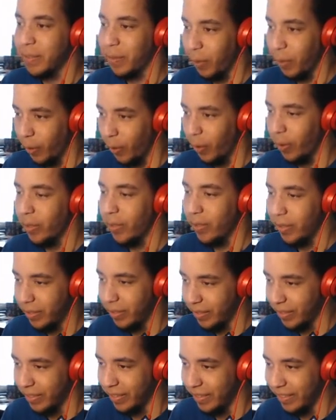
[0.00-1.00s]
Cool.
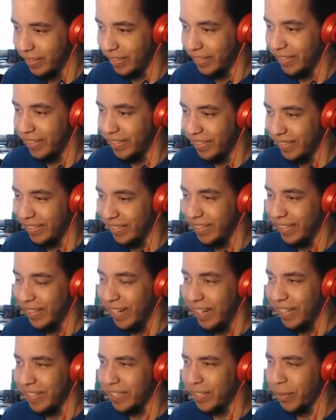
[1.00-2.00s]

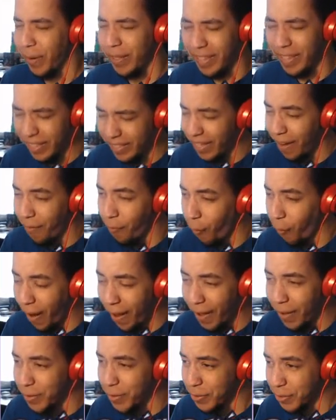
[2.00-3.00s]
So what, they just have
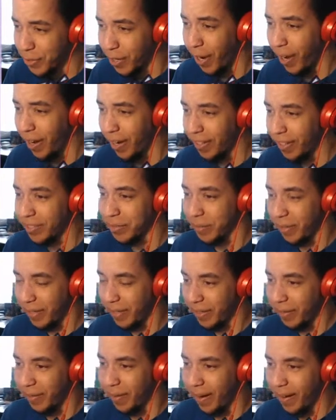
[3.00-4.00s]
wild dogs
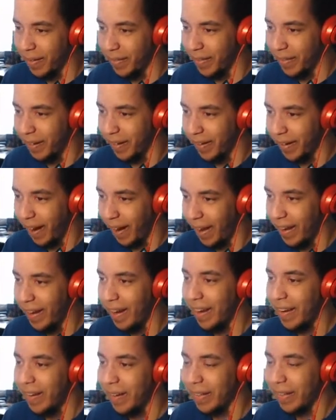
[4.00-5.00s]
running around their
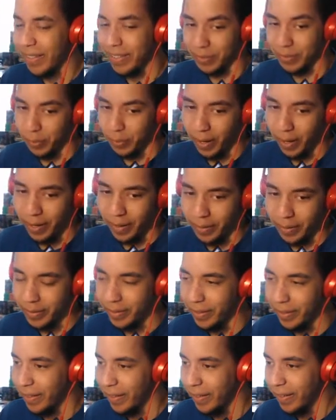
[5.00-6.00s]
hideout? That's wild.
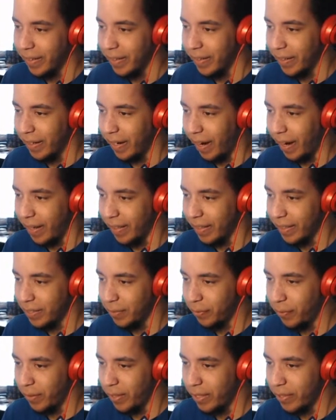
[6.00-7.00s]
Alright, let's
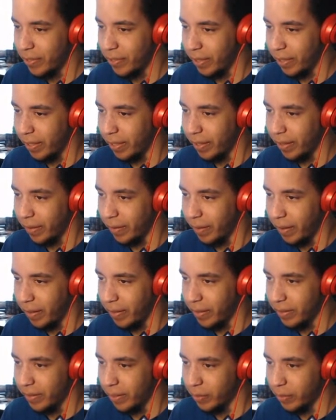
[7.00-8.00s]
finish, uh, I
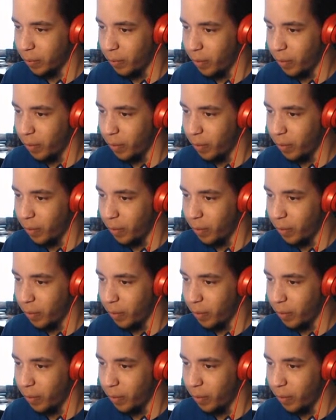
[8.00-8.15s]
think there's